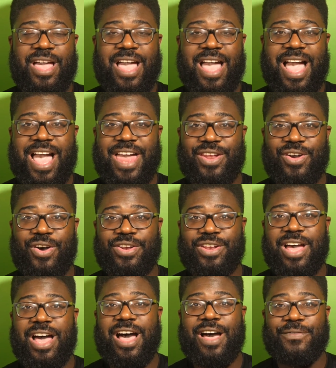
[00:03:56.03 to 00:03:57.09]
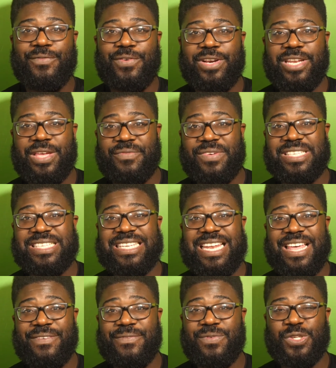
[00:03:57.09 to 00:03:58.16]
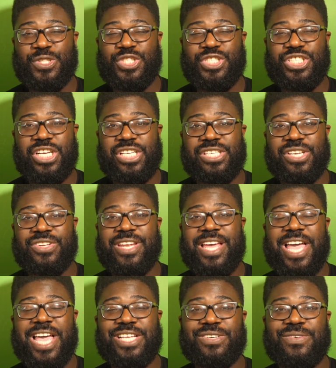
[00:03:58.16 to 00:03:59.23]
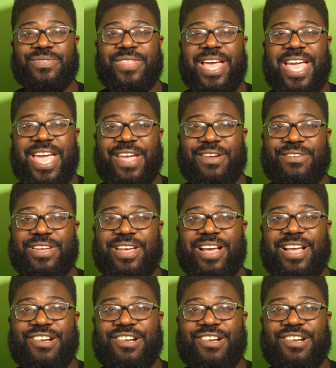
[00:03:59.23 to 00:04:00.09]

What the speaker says: and on the half volley with his left foot, just on the edge of the area,